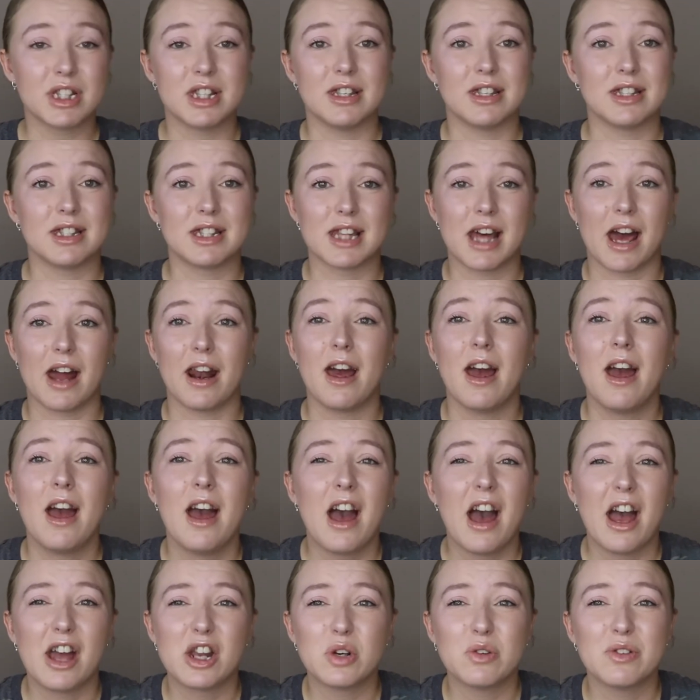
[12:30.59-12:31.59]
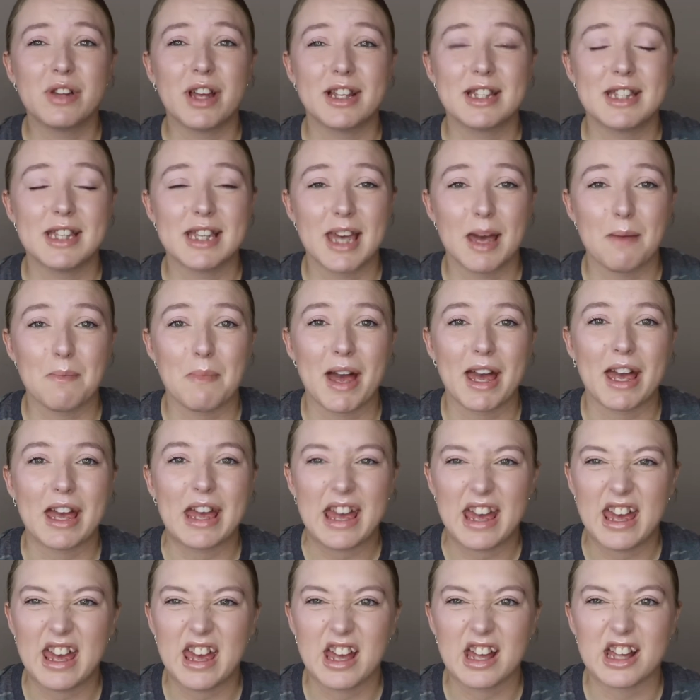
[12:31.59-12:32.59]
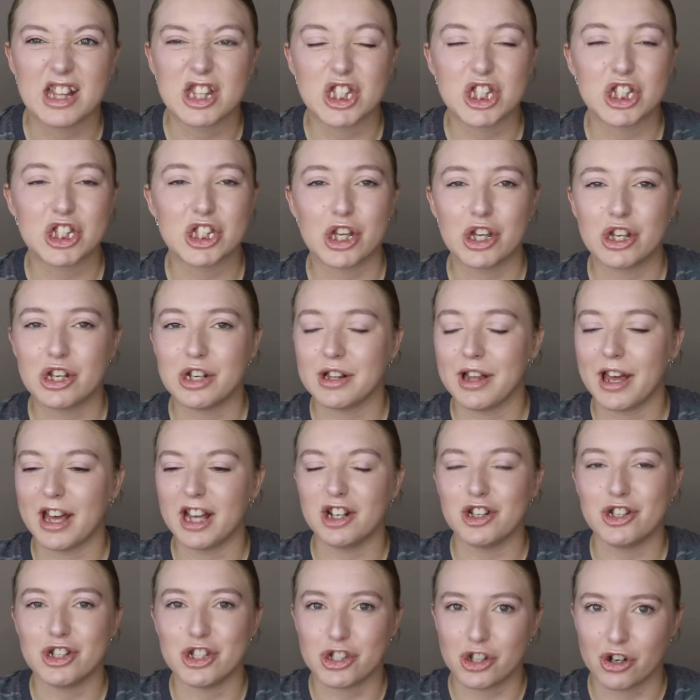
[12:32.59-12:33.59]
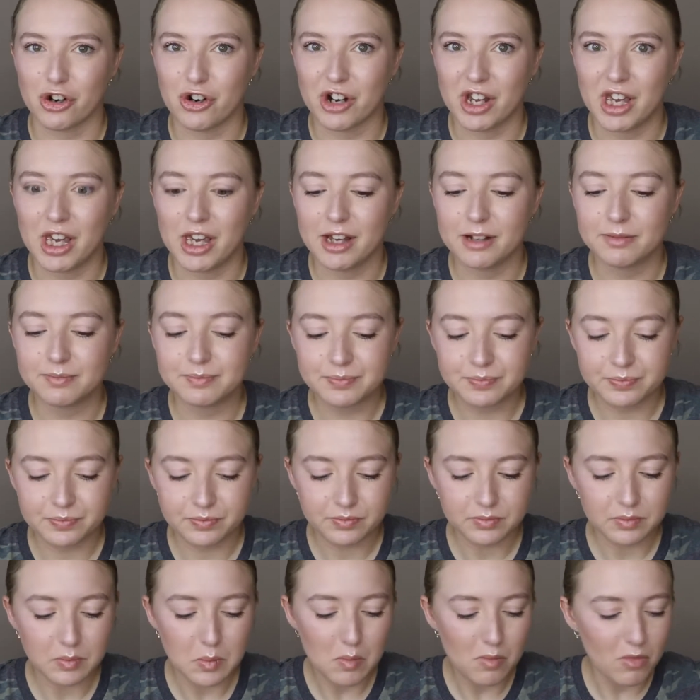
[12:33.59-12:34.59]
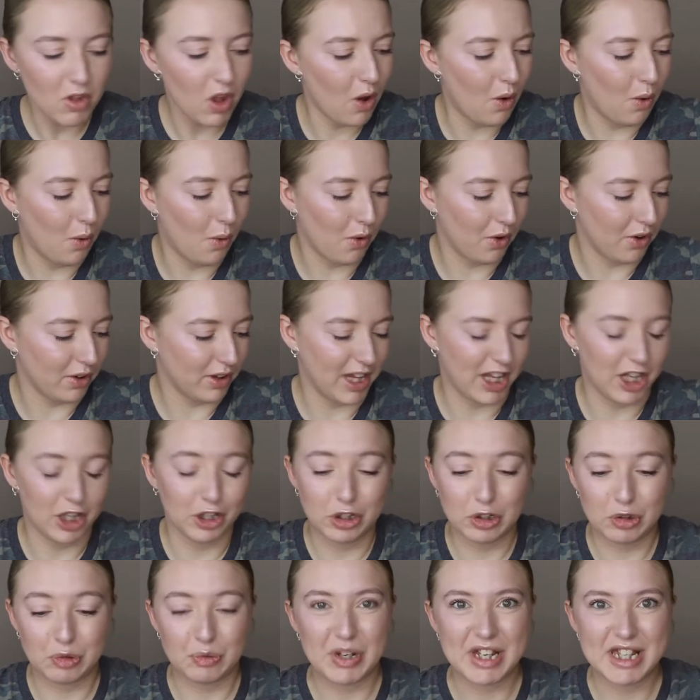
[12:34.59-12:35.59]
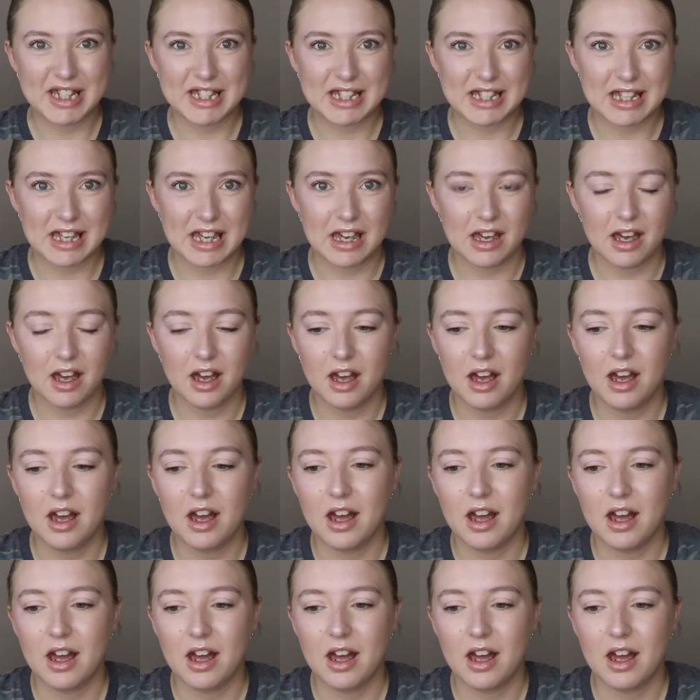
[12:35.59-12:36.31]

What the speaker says: is that I don't like to get my hands like dirty or like greasy.